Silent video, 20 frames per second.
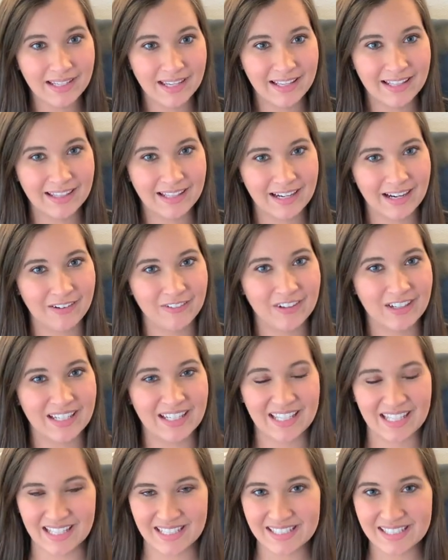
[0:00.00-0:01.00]
And then I went
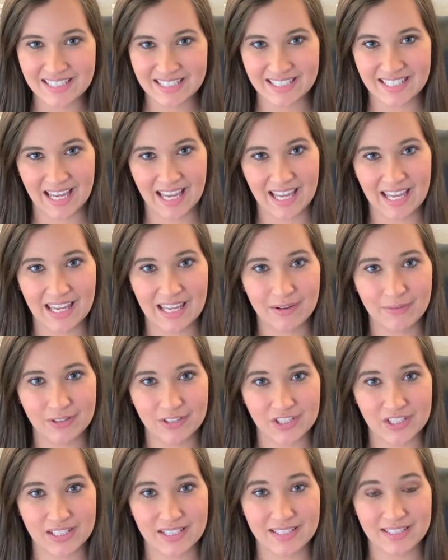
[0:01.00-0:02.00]
again today,
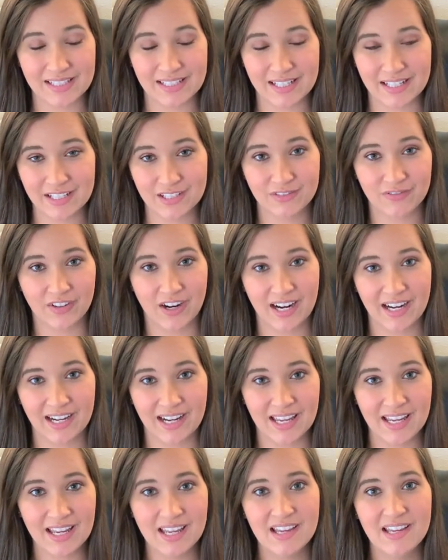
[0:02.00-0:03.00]
which is today is
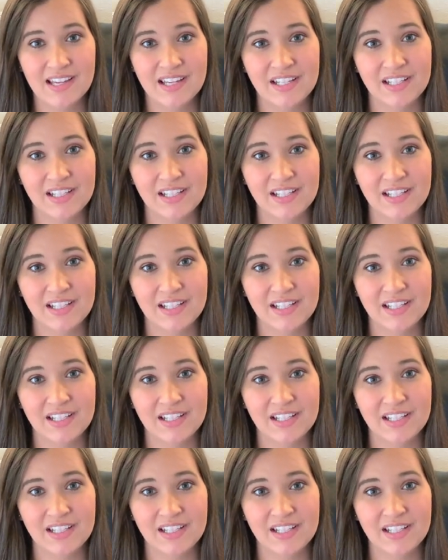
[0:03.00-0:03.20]
Friday.